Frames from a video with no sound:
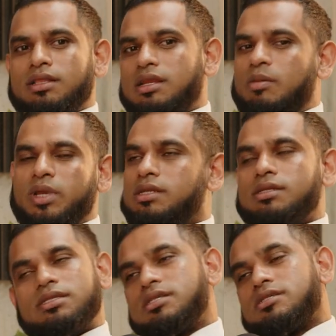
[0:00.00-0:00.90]
And then I made a
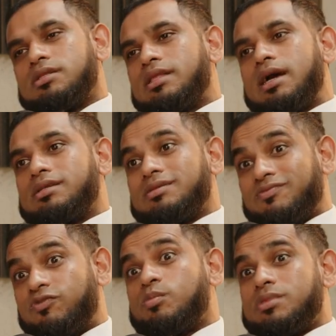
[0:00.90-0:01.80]
decision that
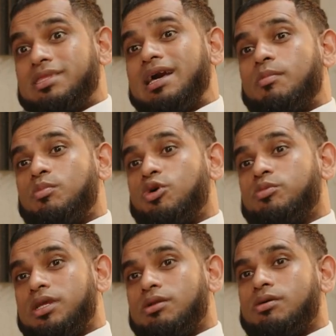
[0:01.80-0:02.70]
from that
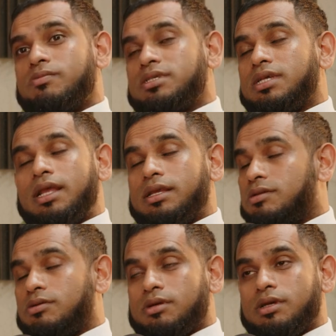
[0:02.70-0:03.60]
moment onwards, I
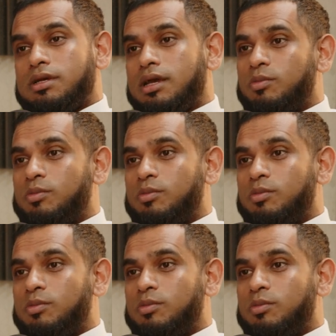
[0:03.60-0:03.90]
like, look,